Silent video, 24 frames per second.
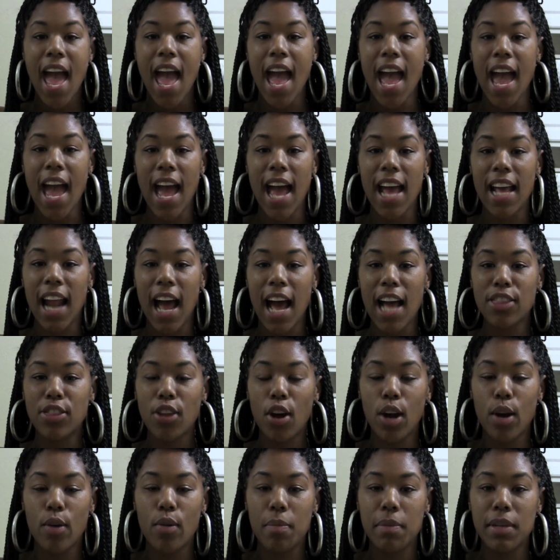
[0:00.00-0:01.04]
and I
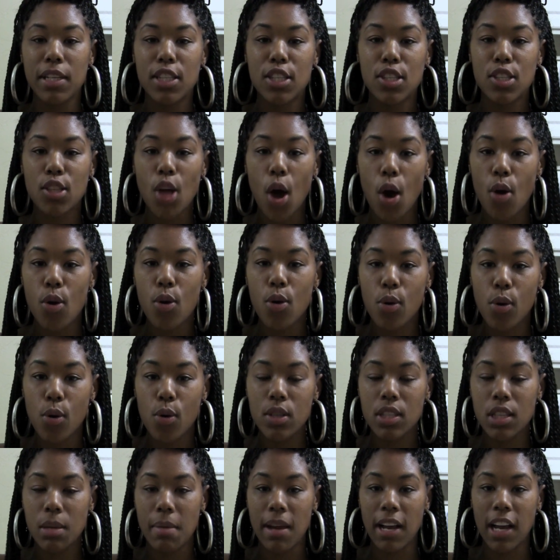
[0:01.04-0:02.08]
thought it would be so
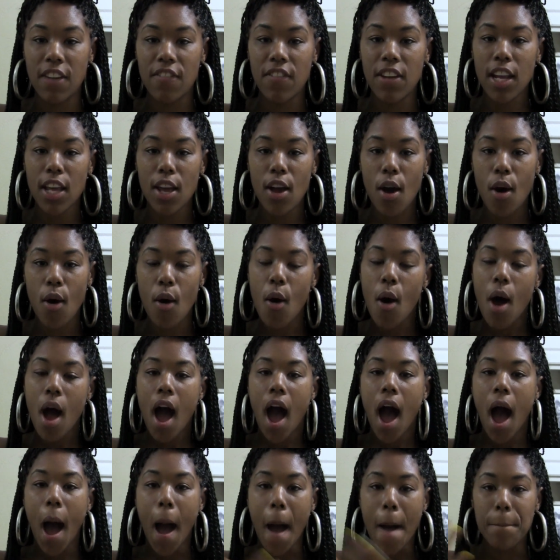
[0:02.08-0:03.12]
cool to make a video
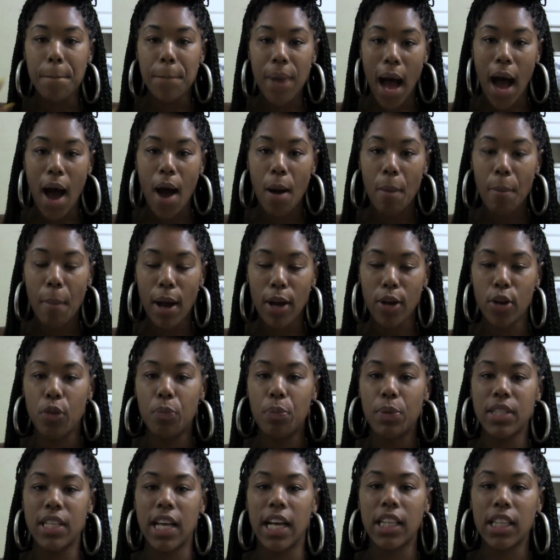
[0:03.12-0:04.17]
about my new
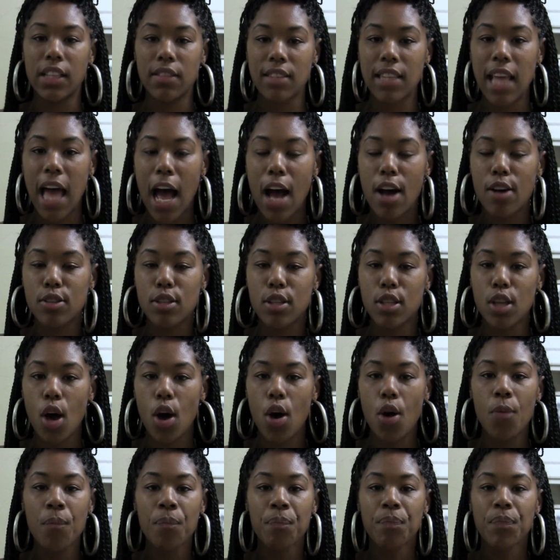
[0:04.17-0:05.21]
protective style.
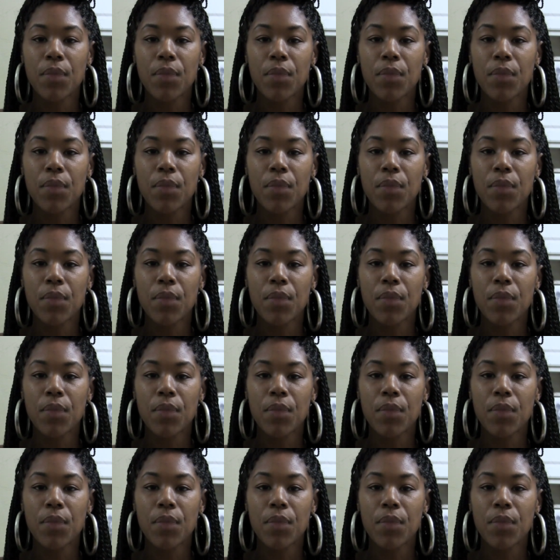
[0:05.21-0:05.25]
So